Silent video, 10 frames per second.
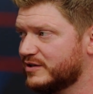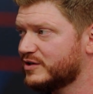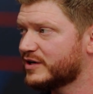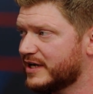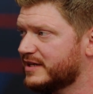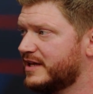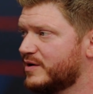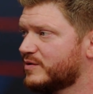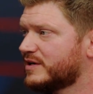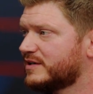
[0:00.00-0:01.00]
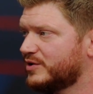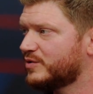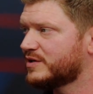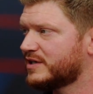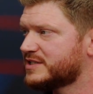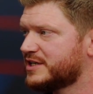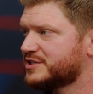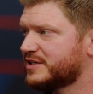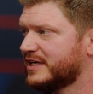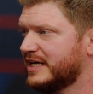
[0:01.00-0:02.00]
Look at your
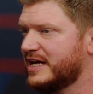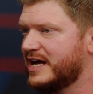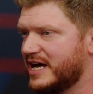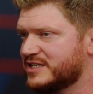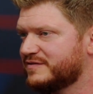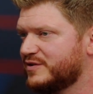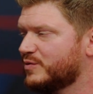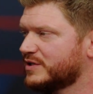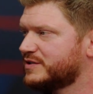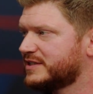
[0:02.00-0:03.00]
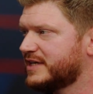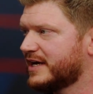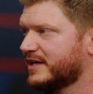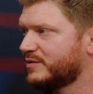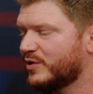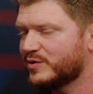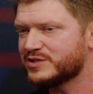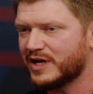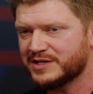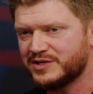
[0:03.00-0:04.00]
organization as if you want to attack it. We
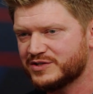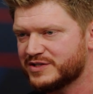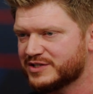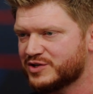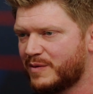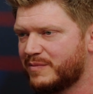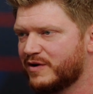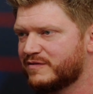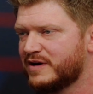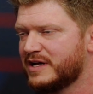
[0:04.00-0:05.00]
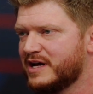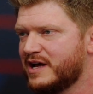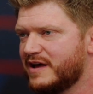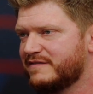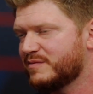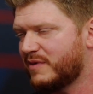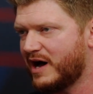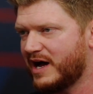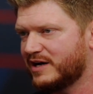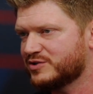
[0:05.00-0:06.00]
always like to use the example of, if you
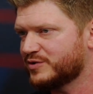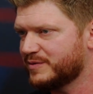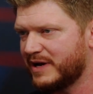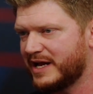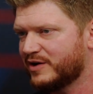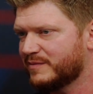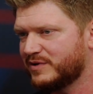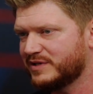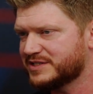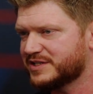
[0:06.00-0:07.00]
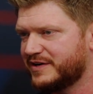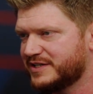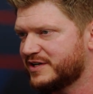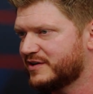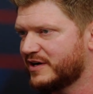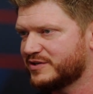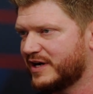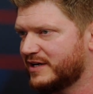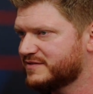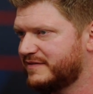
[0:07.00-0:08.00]
buy a house or you're planning on building security around your
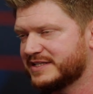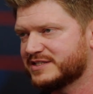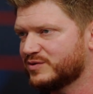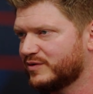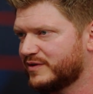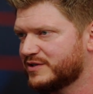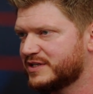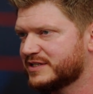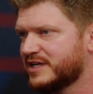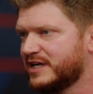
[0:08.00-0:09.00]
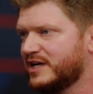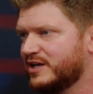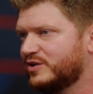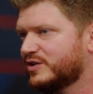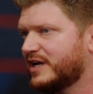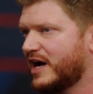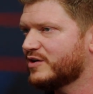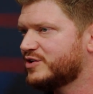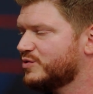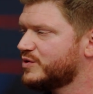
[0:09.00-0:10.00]
house, fences, all those things, look at how
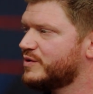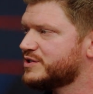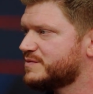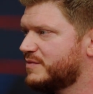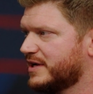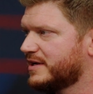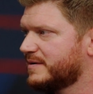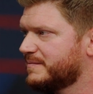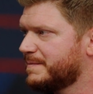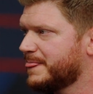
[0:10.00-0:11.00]
you would want to break in.